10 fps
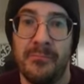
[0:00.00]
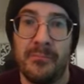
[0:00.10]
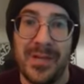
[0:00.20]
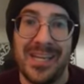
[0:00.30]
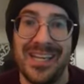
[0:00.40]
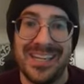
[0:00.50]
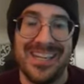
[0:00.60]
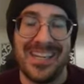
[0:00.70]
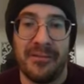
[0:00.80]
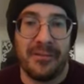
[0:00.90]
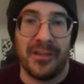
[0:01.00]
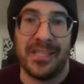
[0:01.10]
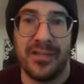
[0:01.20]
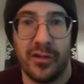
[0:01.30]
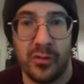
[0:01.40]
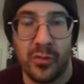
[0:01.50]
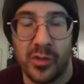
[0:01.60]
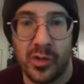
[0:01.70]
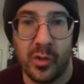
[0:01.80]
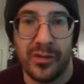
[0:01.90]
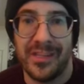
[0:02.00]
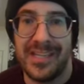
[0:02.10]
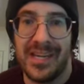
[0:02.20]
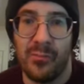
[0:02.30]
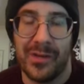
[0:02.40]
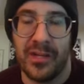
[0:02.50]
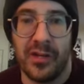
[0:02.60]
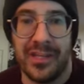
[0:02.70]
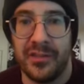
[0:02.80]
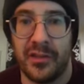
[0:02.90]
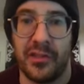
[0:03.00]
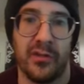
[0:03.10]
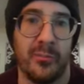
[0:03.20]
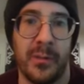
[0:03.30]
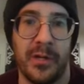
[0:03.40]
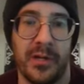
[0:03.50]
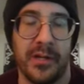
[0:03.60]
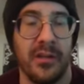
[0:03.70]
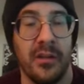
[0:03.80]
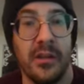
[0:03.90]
big Nick Foligno who scored the game winner in the third period,